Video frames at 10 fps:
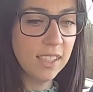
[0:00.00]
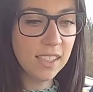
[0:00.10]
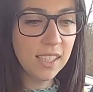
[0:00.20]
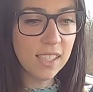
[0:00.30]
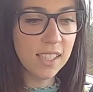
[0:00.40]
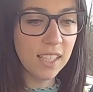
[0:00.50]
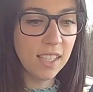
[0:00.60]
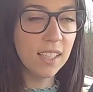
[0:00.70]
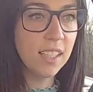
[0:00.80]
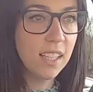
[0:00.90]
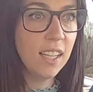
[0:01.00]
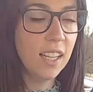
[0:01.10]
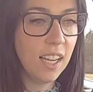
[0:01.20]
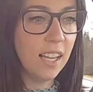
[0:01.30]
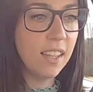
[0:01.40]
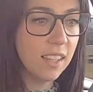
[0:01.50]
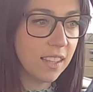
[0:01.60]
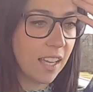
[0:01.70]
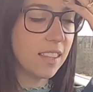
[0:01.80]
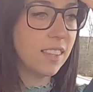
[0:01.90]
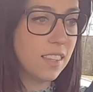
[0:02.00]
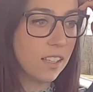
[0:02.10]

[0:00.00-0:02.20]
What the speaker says: let's see. Like